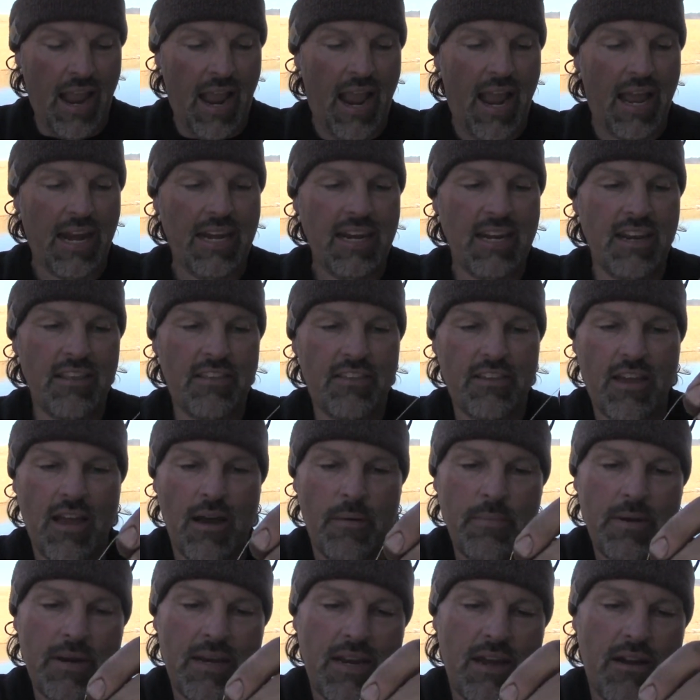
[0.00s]
and it is
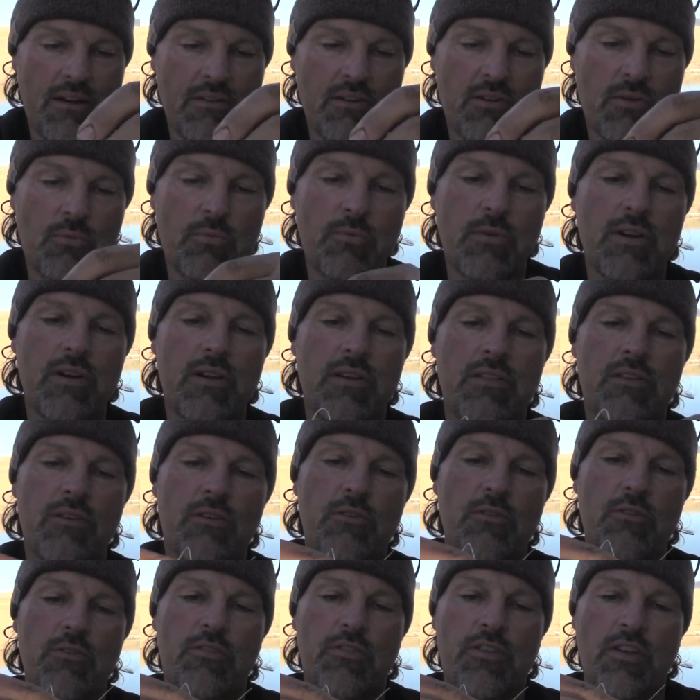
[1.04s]
coming down to one of
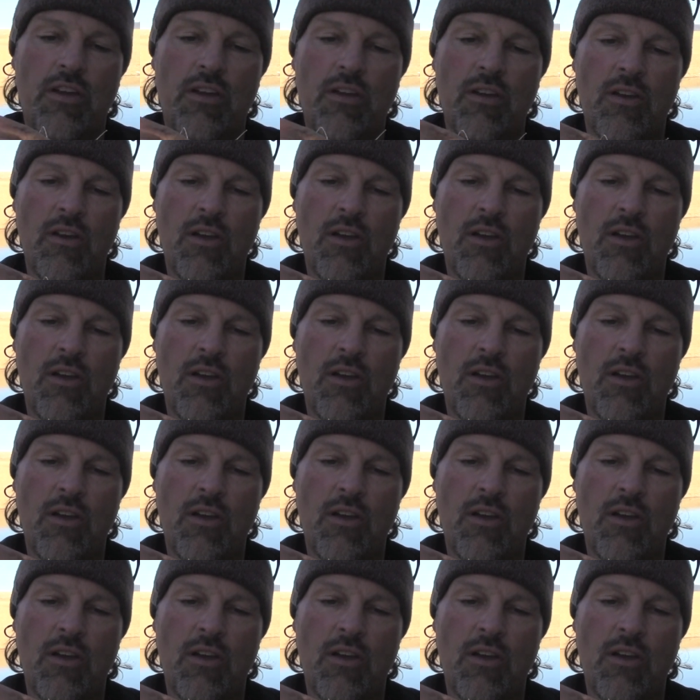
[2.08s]
those